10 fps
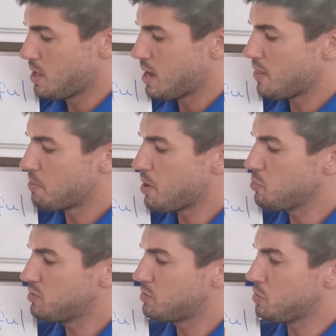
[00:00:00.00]
And the
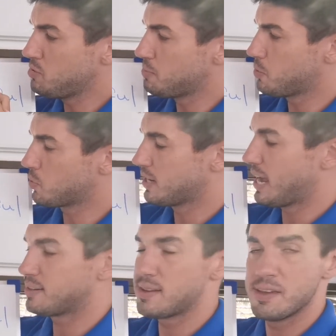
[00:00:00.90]
most suitable
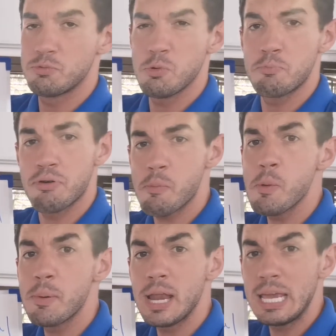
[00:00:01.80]
connective would
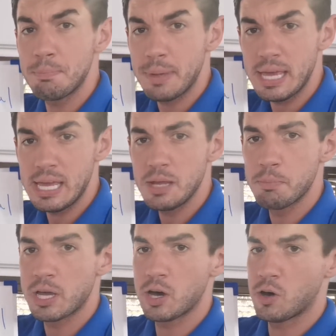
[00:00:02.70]
probably be
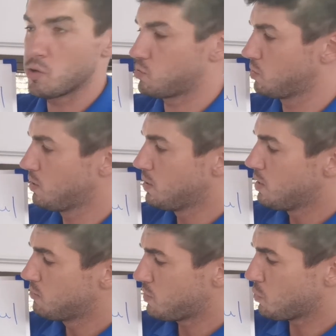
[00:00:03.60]
because.
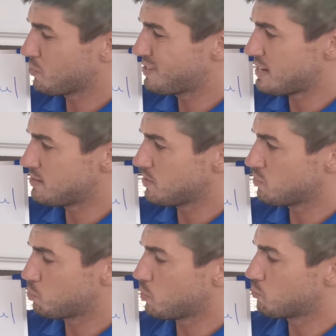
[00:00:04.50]
So your
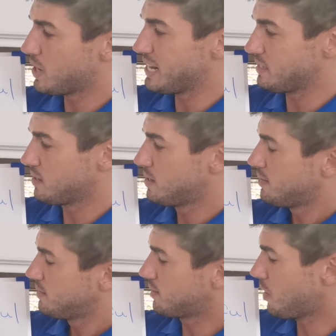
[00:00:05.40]
sentence will read,
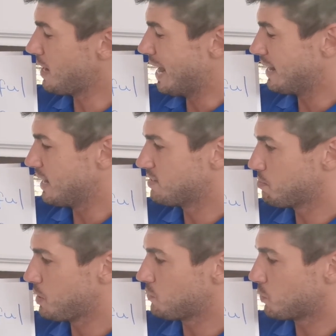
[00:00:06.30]
Thailand is a
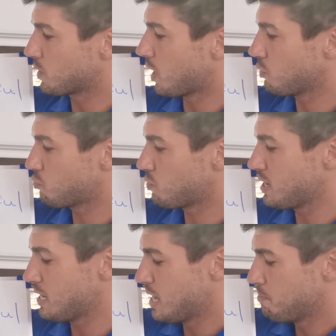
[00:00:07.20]
beautiful
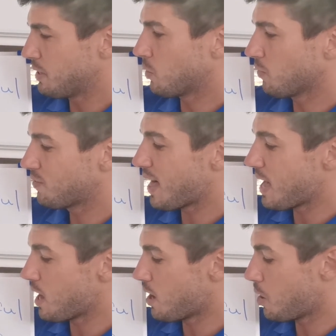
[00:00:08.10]
country because
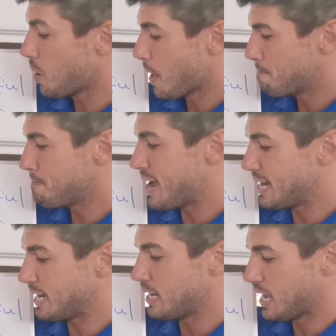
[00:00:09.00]
there are
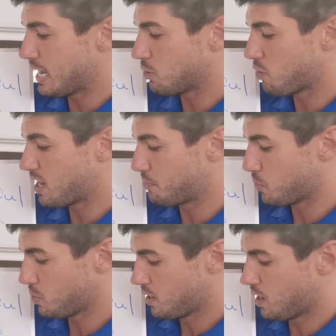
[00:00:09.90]
many
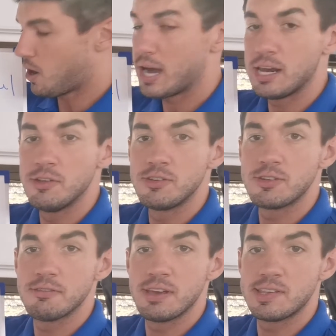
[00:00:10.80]
incredible islands
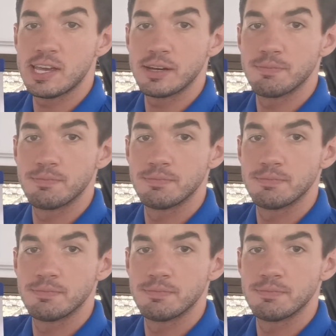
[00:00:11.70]
to visit.